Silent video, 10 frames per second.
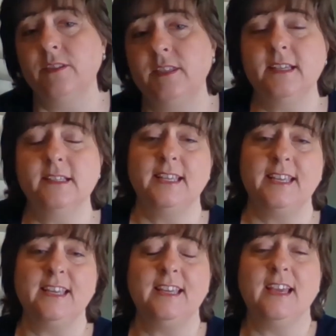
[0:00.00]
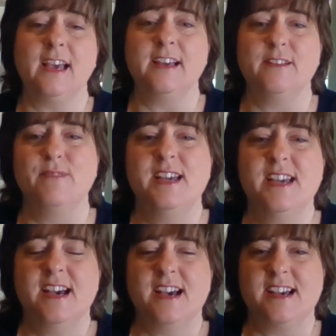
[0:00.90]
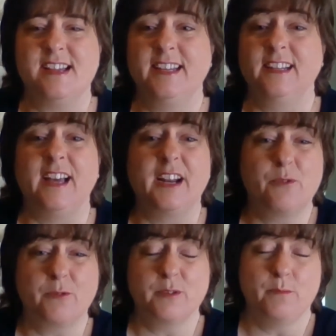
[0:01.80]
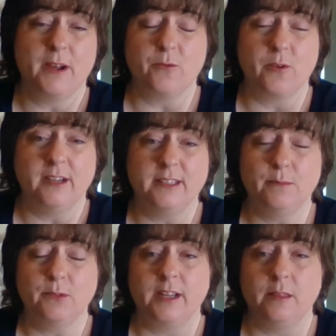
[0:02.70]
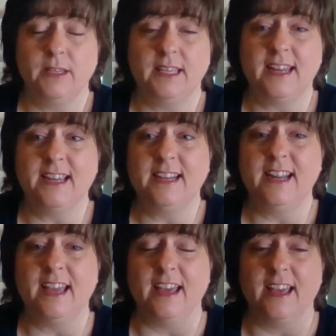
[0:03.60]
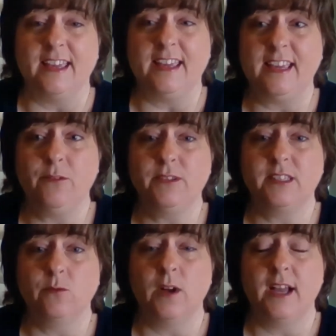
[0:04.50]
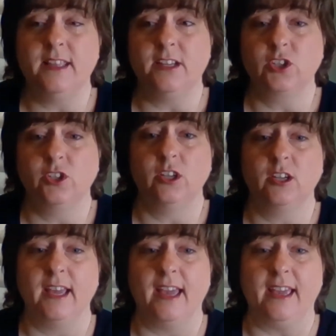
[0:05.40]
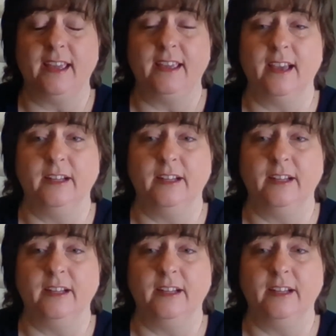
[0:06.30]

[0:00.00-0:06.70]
things. He did a lot of work with microorganisms right at the beginning. He was the one that took a